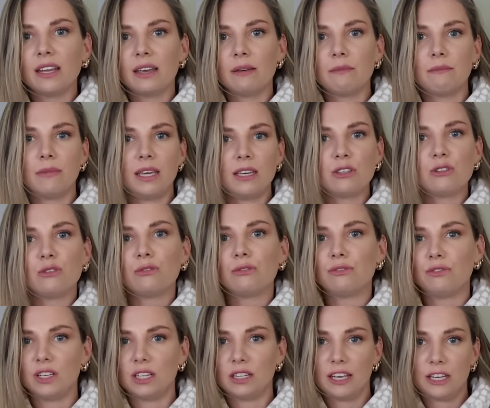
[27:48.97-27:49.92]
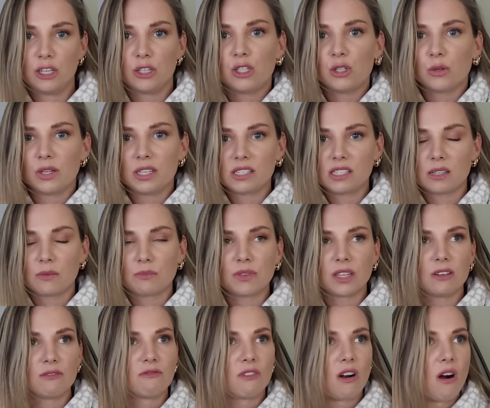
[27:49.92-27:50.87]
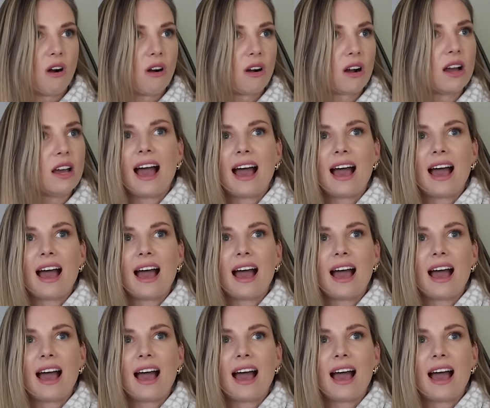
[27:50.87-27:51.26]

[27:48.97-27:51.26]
It makes you feel like you're doing something wrong.